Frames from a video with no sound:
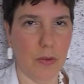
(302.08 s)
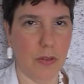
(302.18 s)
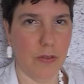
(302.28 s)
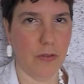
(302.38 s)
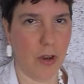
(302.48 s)

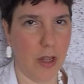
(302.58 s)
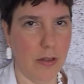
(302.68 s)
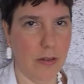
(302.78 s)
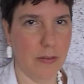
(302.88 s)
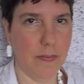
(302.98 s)
with a
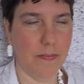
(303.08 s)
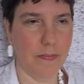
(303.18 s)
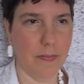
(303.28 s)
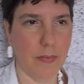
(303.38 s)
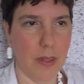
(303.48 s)
friend
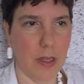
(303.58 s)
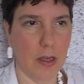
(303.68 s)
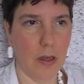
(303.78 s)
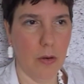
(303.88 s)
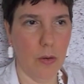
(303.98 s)

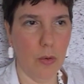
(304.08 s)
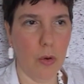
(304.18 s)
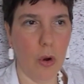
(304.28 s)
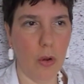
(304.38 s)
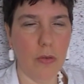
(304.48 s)
who
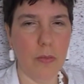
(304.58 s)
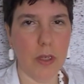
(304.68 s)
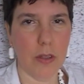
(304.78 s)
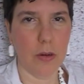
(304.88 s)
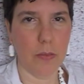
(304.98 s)
called me
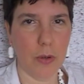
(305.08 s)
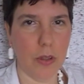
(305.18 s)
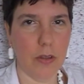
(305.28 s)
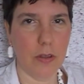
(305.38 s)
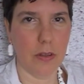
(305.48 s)
at one
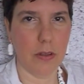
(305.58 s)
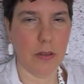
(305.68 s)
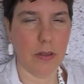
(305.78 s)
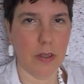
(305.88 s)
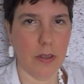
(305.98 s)
point
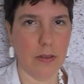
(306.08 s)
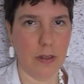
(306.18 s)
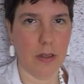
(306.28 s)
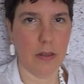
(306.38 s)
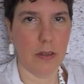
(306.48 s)
and
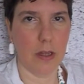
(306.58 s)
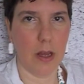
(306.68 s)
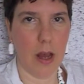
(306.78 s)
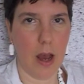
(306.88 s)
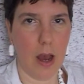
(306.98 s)
said,
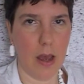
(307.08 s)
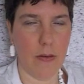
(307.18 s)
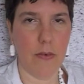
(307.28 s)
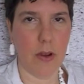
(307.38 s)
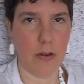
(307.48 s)
I
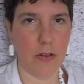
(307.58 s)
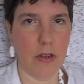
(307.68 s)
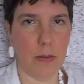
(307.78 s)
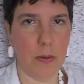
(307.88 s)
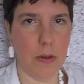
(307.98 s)
am very
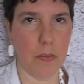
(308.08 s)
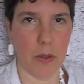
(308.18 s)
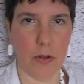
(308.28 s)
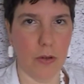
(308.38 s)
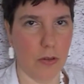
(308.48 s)
sleepy,
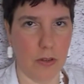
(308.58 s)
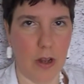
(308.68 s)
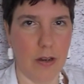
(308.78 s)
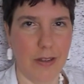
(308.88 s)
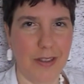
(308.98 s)
but your
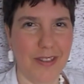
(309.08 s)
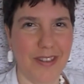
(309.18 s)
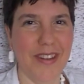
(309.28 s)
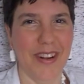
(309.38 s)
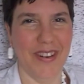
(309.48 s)
son
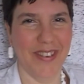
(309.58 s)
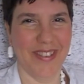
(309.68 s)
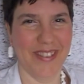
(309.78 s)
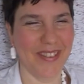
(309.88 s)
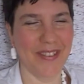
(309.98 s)
is
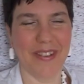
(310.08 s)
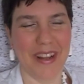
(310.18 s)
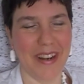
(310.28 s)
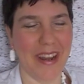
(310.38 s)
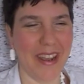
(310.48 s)
not. So
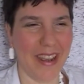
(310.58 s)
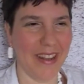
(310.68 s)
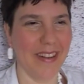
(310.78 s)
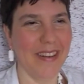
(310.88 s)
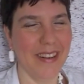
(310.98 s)
then I
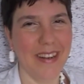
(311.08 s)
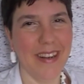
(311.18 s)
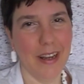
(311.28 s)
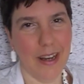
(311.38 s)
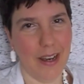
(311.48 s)

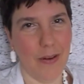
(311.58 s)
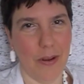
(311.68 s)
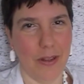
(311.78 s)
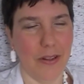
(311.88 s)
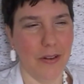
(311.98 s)

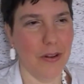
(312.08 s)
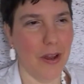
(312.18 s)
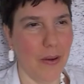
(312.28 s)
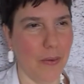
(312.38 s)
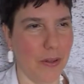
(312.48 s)

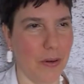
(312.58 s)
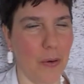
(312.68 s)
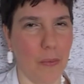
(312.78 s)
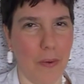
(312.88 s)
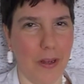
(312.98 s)
went
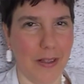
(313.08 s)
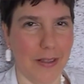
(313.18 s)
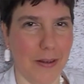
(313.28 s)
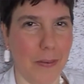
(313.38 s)
home and